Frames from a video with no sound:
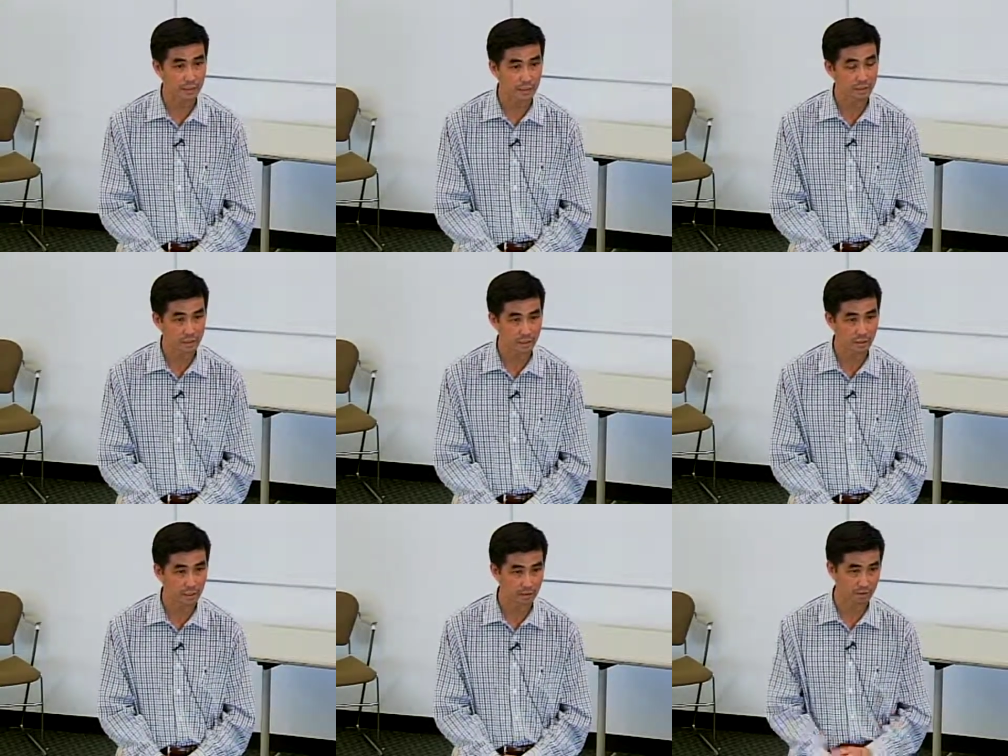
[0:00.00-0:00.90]
And you
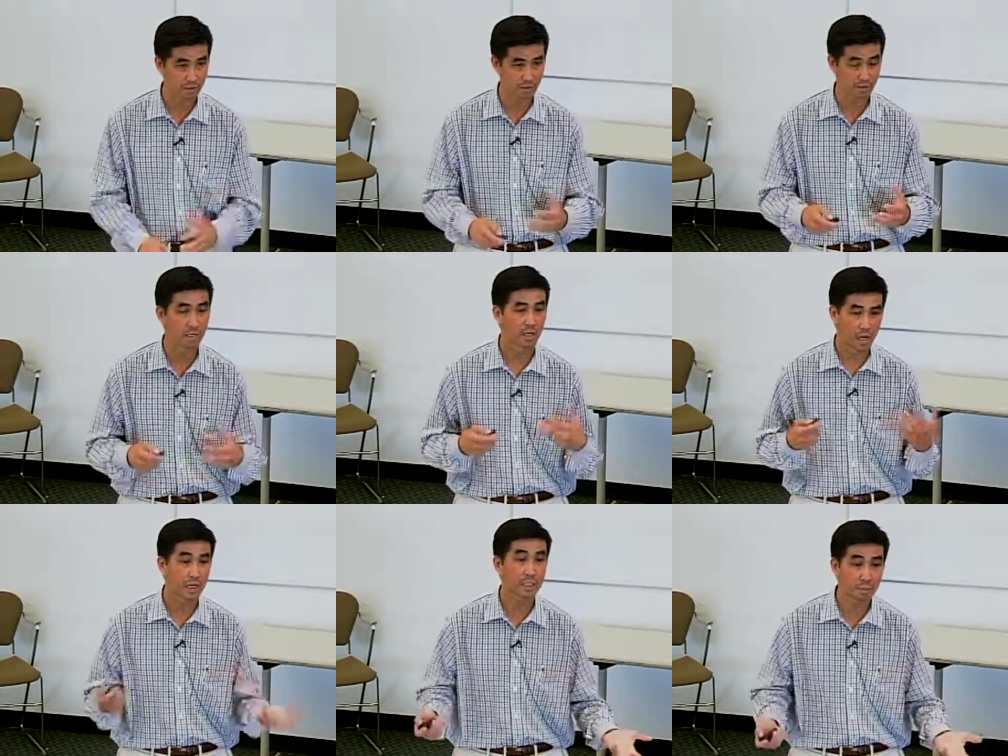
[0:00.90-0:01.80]
can also just,
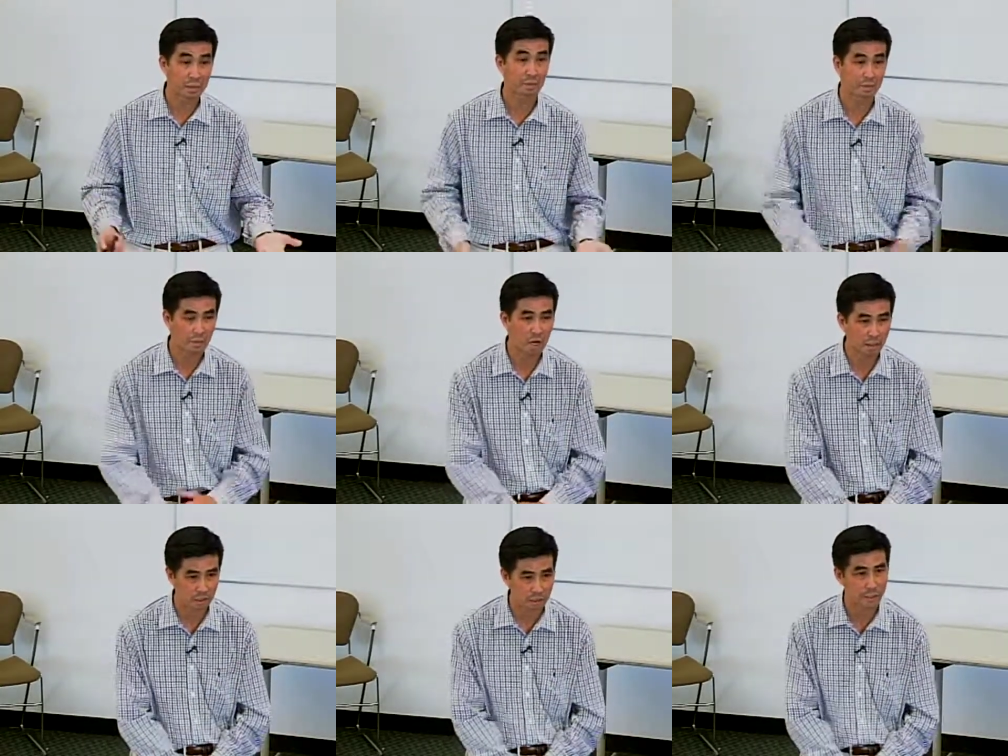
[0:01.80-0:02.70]
I, I, typically will
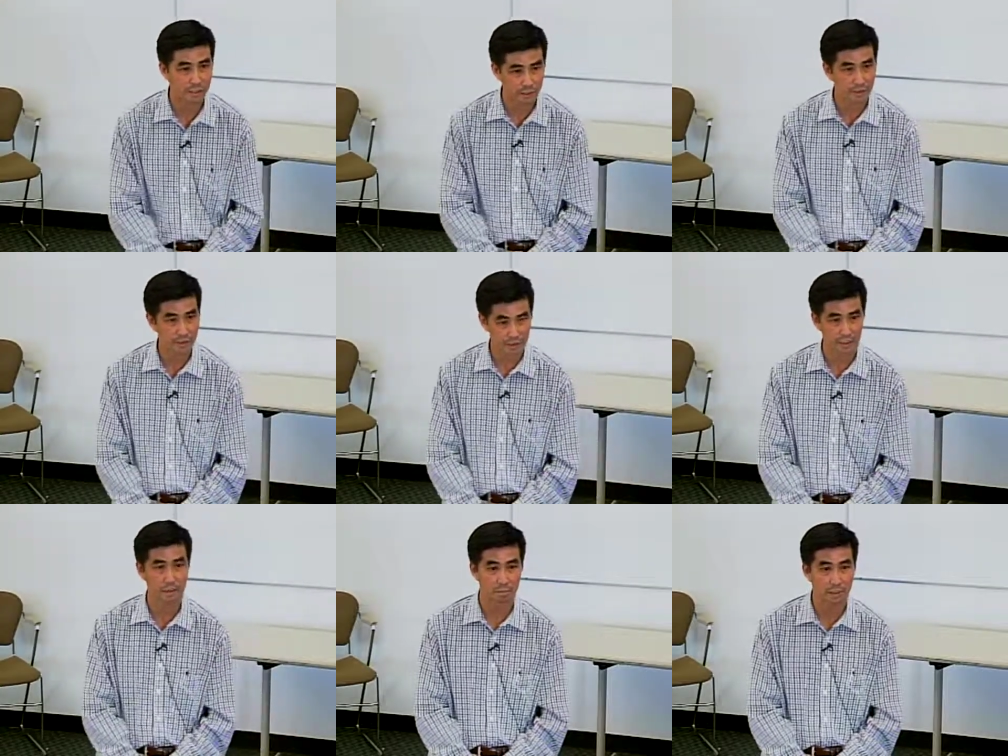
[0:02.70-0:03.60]
talk to the teacher and
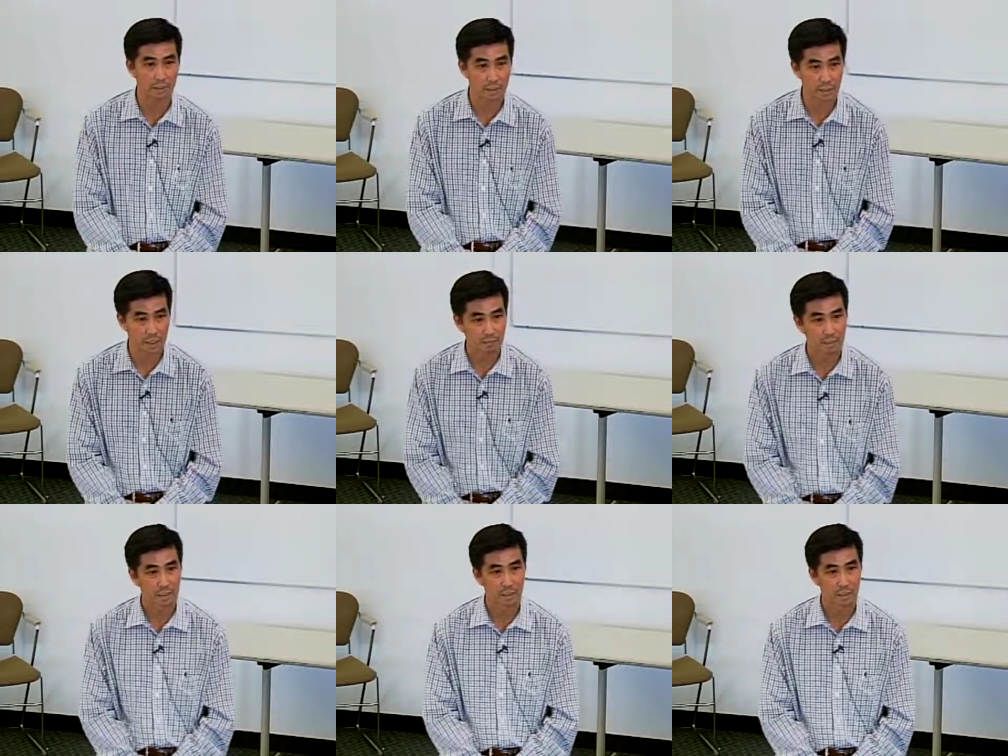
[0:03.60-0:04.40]
get them to describe